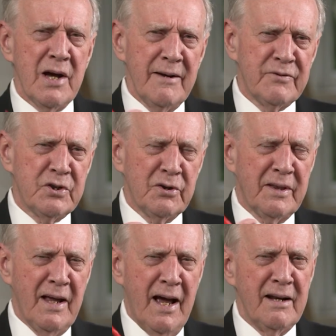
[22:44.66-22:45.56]
of took
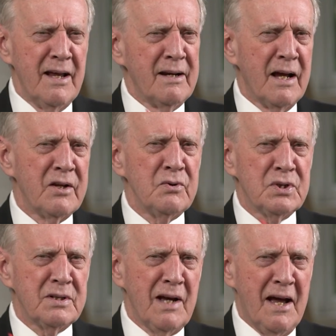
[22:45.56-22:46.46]
that, and I
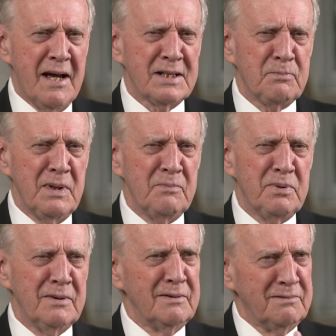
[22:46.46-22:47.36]
used to ask
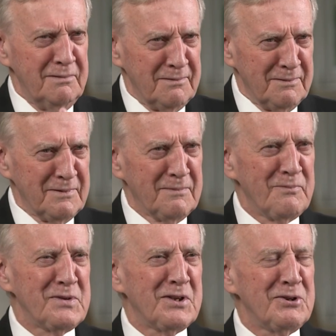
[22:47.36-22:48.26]
people,
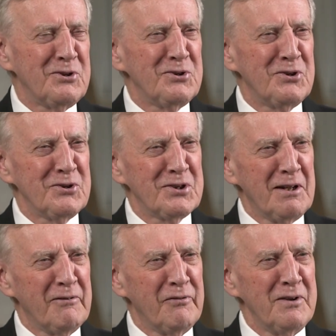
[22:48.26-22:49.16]
such as
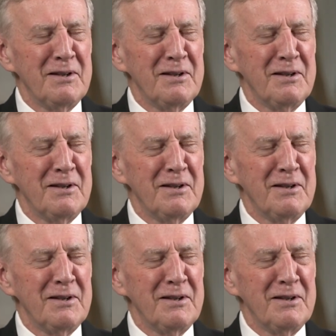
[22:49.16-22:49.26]
yourself in